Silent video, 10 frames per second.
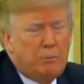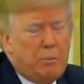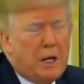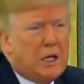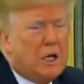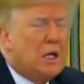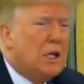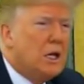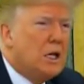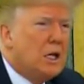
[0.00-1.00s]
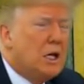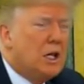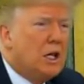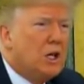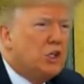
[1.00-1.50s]
But
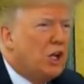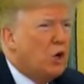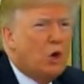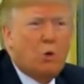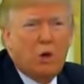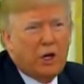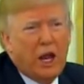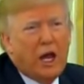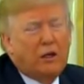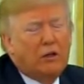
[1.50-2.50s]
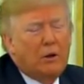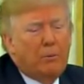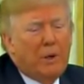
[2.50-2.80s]
it's going to all work out.